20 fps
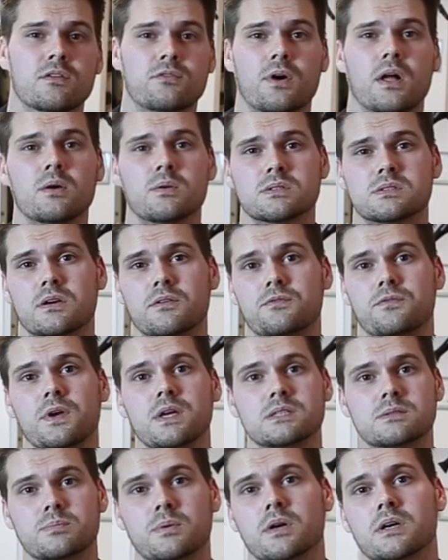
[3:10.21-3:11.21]
Follow us on
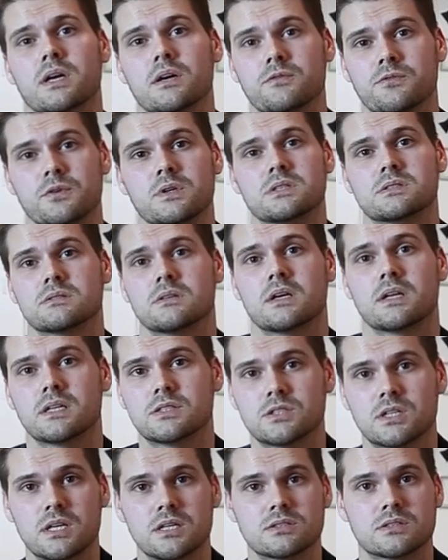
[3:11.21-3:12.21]
Facebook at
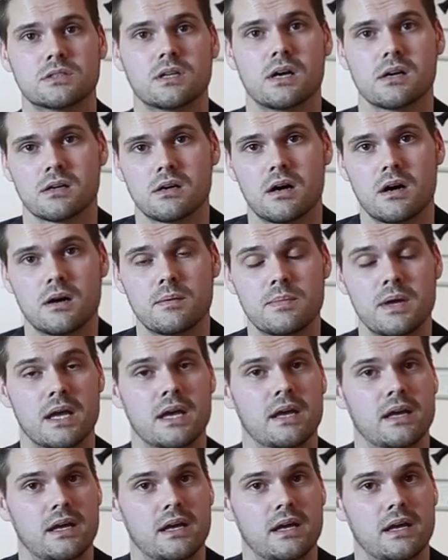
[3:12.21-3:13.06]
freesaloneducation.com